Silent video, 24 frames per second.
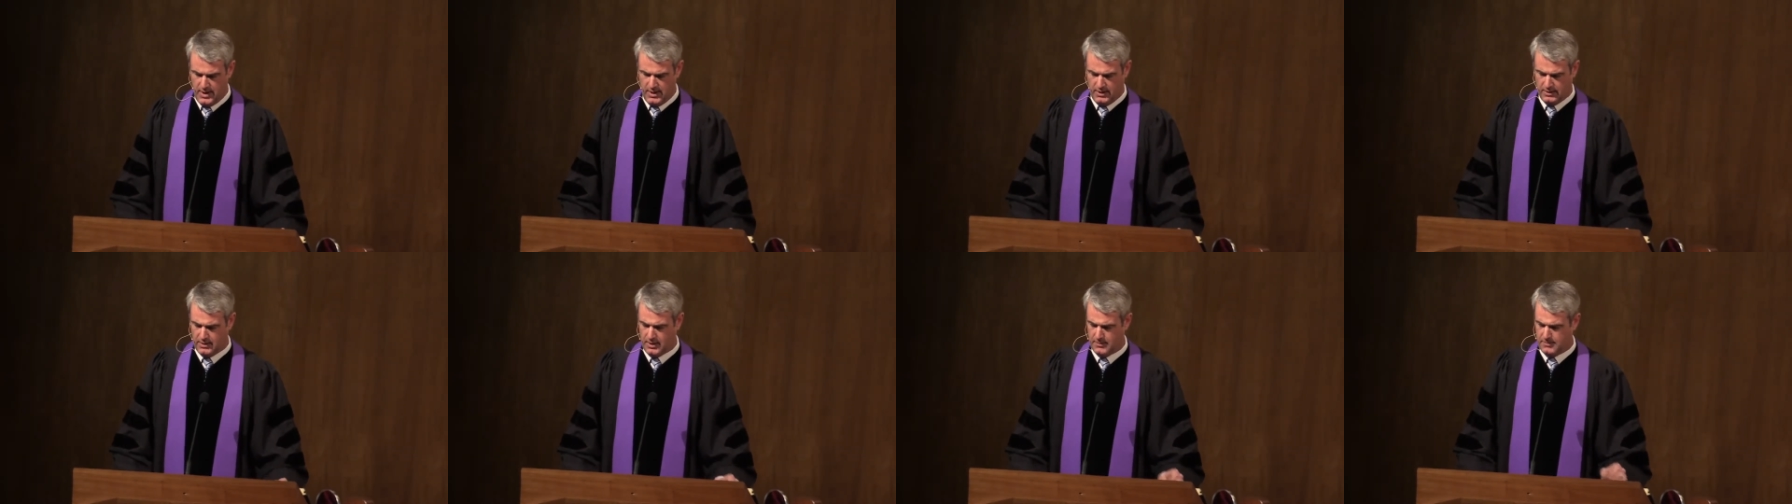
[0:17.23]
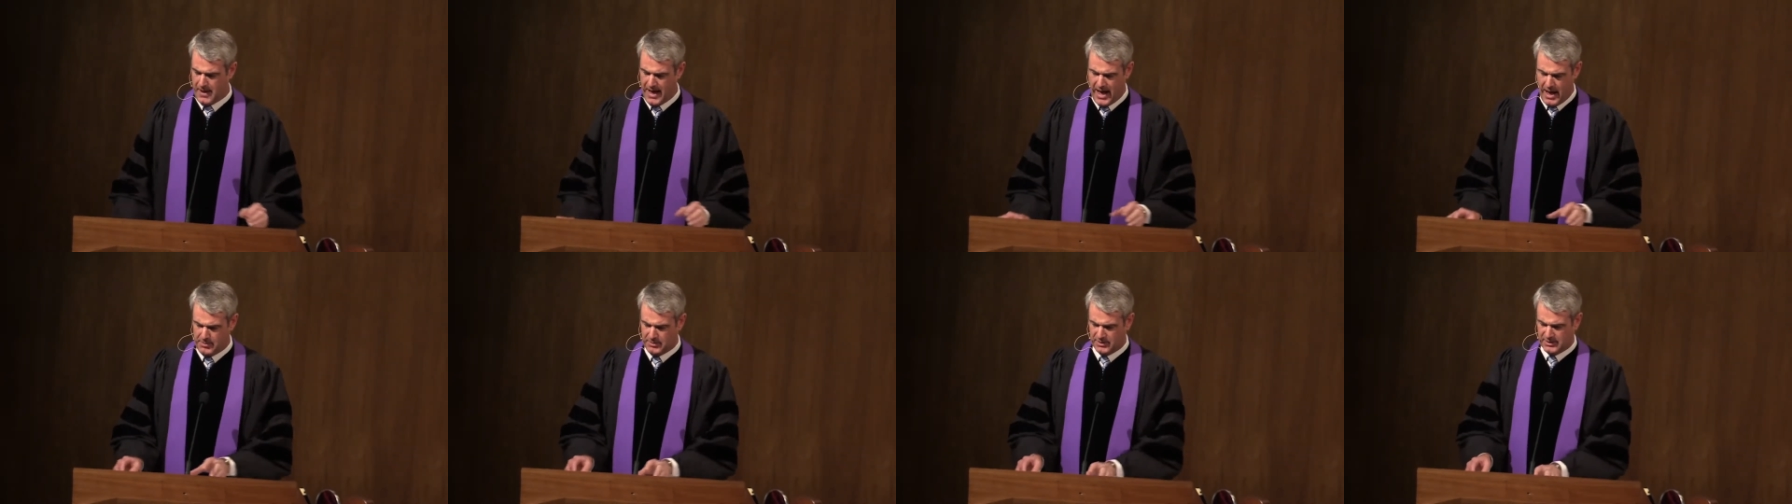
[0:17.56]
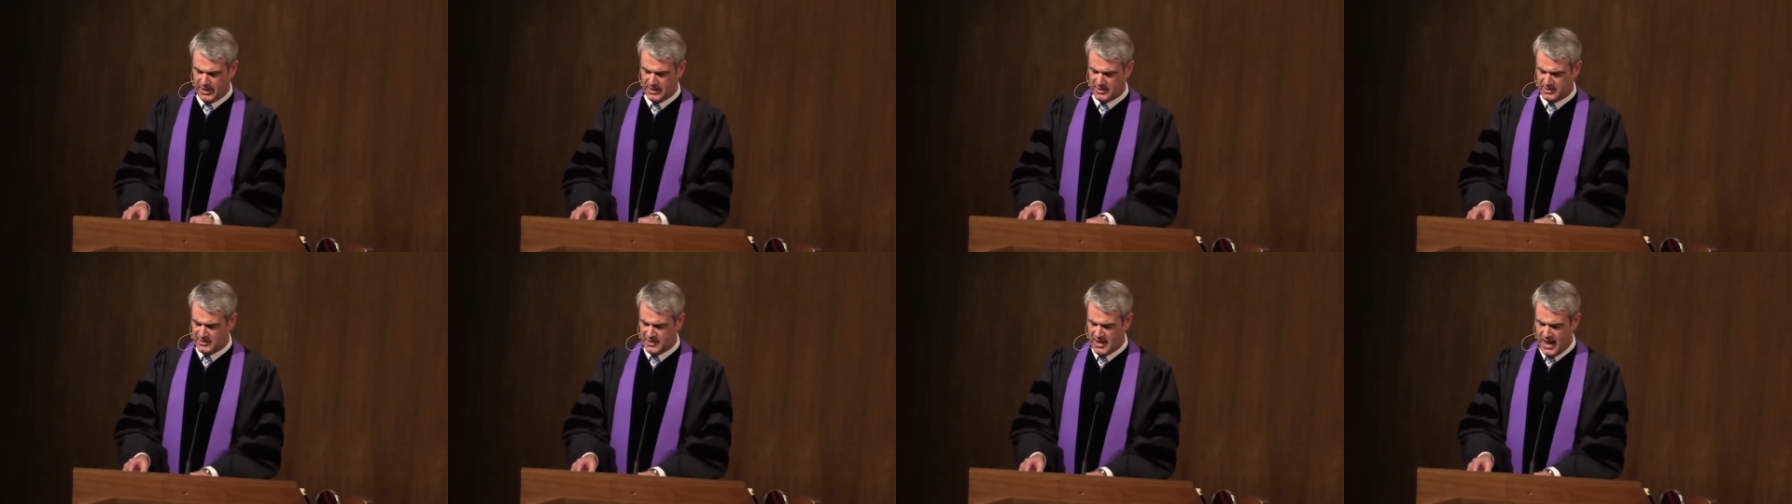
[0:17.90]
The Bible
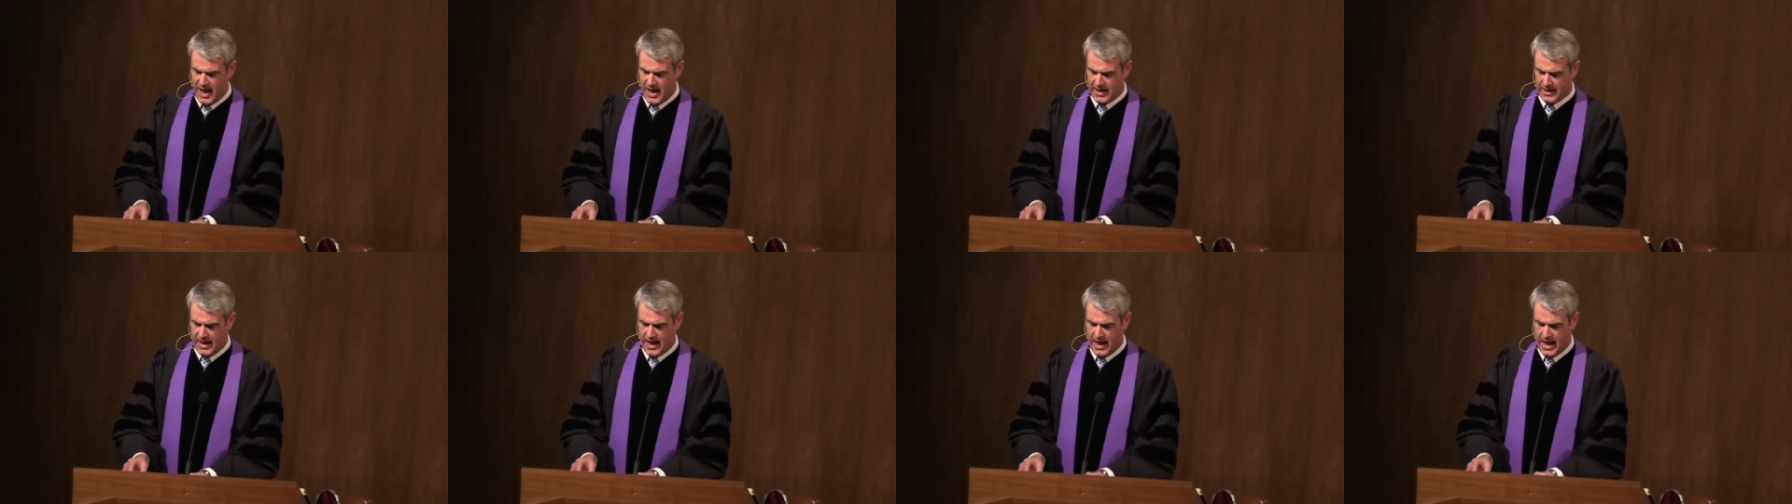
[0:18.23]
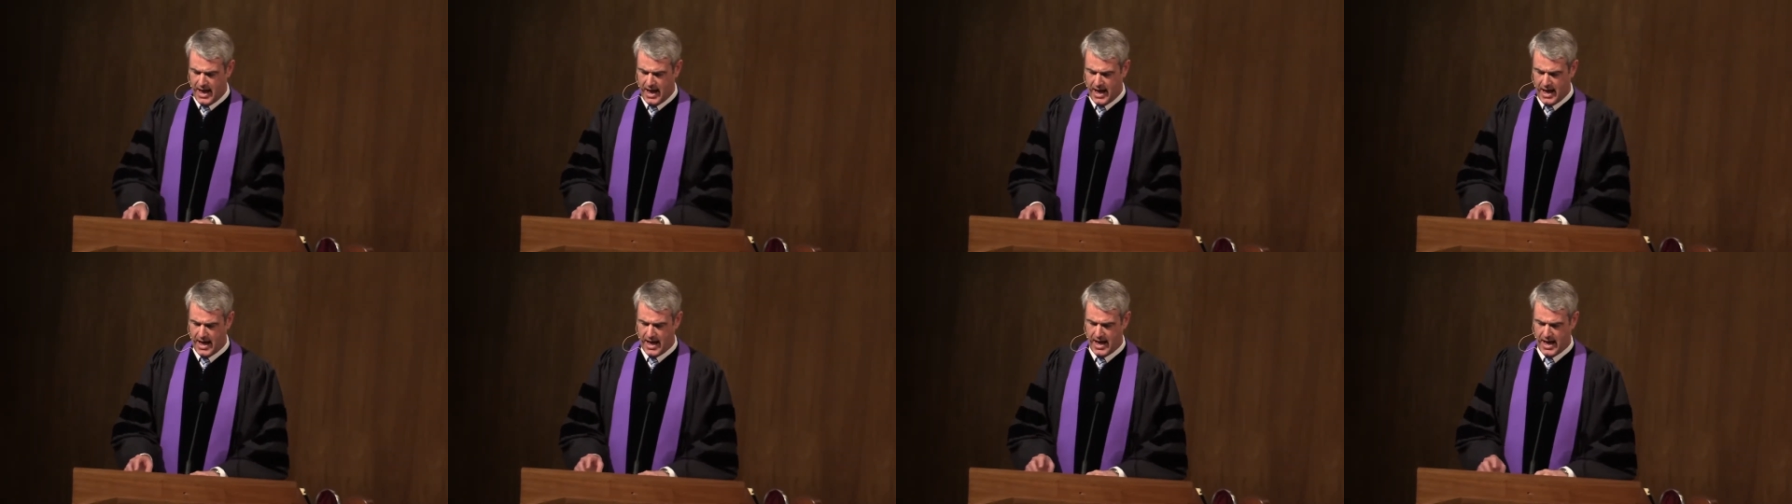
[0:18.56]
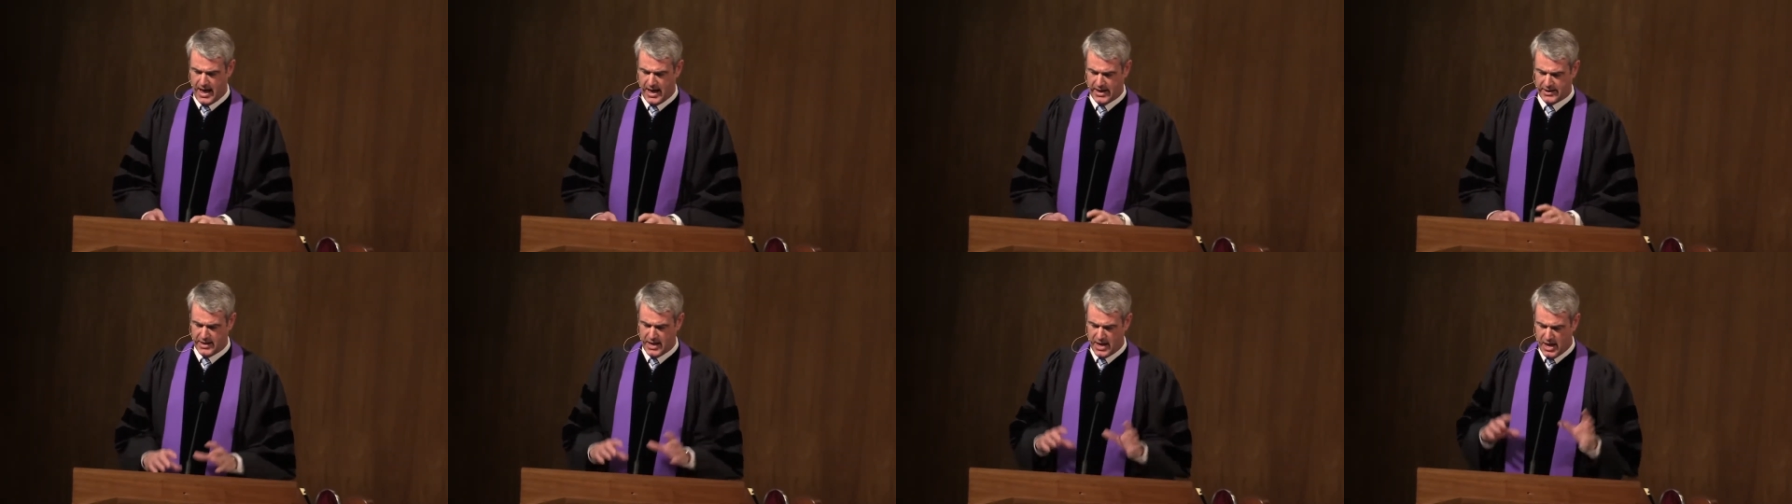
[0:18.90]
does not
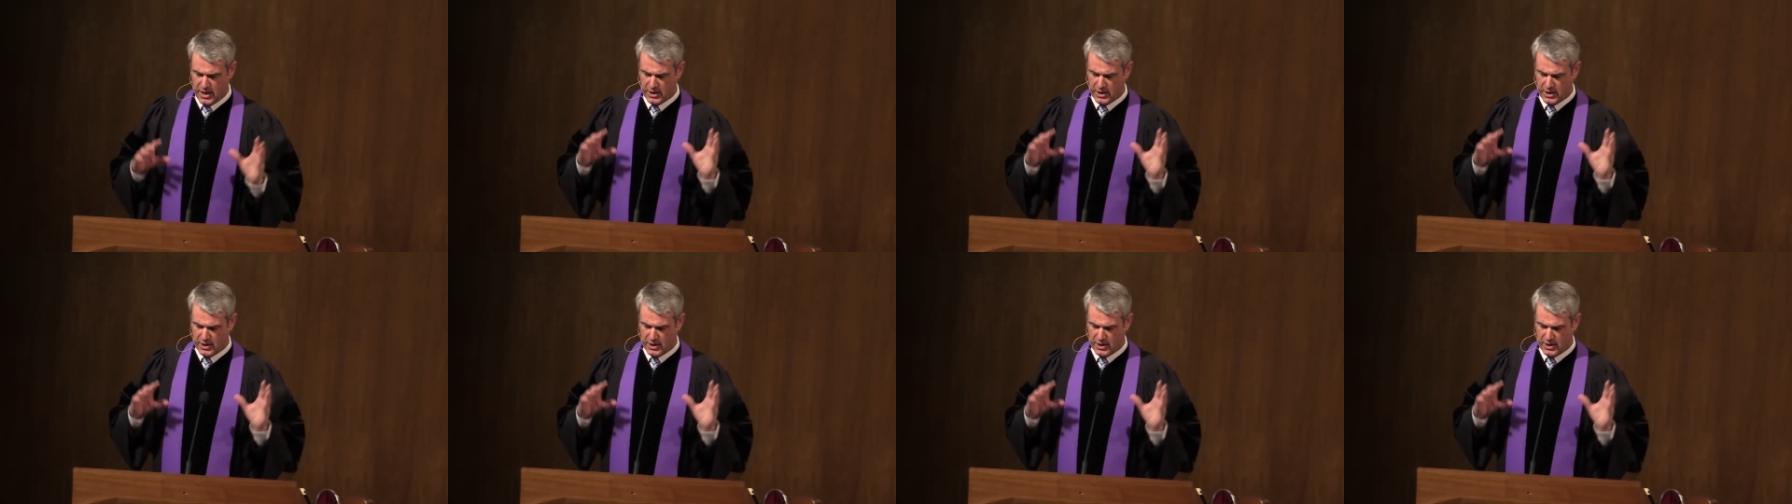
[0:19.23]
hide,